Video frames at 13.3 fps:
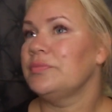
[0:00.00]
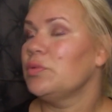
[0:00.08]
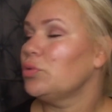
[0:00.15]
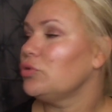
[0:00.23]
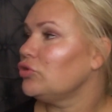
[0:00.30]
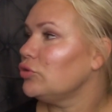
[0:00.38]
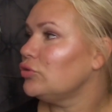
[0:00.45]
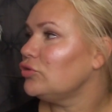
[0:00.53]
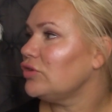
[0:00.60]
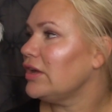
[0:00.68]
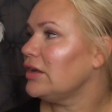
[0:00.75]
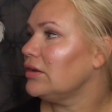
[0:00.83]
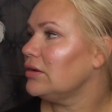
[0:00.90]
what do you
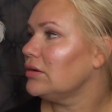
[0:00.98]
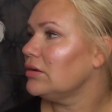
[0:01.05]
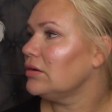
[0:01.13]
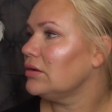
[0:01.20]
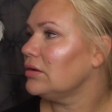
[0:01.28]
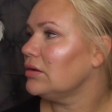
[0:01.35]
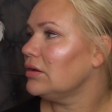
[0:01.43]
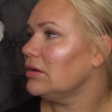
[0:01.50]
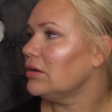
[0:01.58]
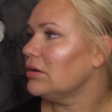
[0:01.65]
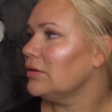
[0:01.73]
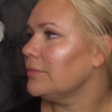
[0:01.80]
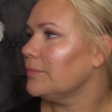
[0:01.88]
say
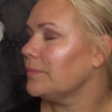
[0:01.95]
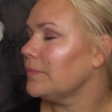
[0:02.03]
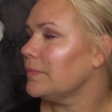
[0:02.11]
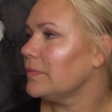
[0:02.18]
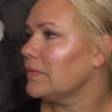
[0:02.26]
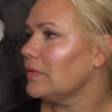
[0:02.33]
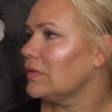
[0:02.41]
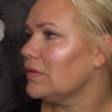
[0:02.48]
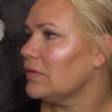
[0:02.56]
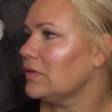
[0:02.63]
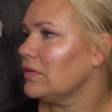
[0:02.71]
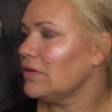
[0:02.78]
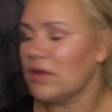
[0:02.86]
um,
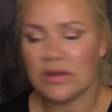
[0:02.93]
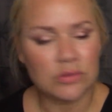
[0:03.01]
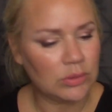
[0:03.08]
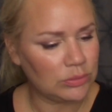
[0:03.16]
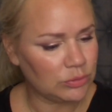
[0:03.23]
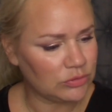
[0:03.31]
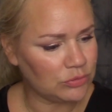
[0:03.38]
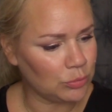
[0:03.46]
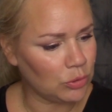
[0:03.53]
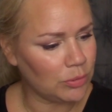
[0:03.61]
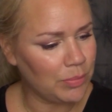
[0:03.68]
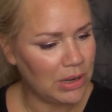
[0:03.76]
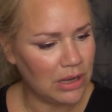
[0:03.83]
the other one was
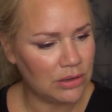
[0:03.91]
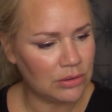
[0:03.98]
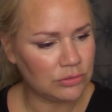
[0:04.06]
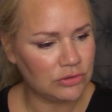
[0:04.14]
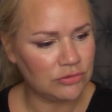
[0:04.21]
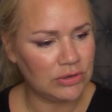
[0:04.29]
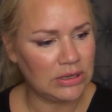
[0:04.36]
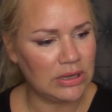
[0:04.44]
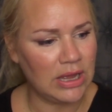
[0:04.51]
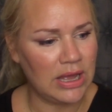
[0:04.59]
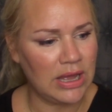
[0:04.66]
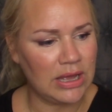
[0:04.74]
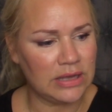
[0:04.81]
more powdery
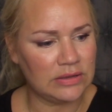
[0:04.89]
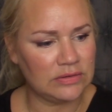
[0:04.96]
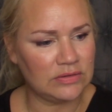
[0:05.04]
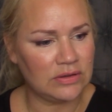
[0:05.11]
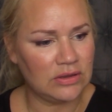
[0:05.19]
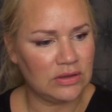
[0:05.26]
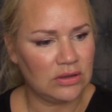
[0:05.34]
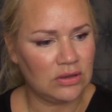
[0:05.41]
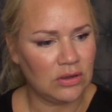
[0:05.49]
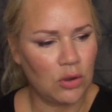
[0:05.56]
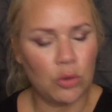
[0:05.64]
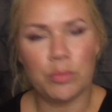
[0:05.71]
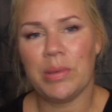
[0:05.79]
and
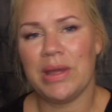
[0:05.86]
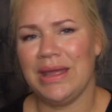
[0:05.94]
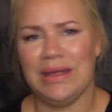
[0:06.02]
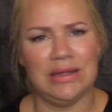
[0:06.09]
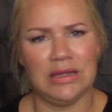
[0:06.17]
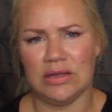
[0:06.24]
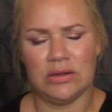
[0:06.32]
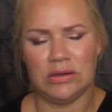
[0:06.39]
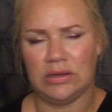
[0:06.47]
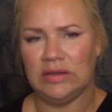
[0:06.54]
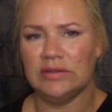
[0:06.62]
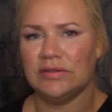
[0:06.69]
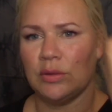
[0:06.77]
opaque
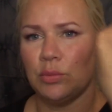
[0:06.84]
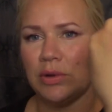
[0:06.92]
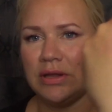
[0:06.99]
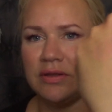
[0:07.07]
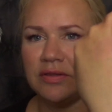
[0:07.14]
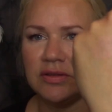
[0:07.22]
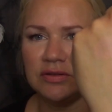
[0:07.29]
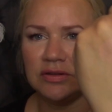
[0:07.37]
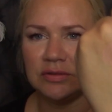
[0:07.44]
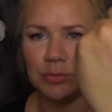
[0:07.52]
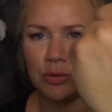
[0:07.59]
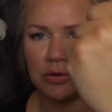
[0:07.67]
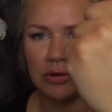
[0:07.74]
in some way. This
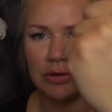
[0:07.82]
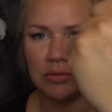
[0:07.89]
is more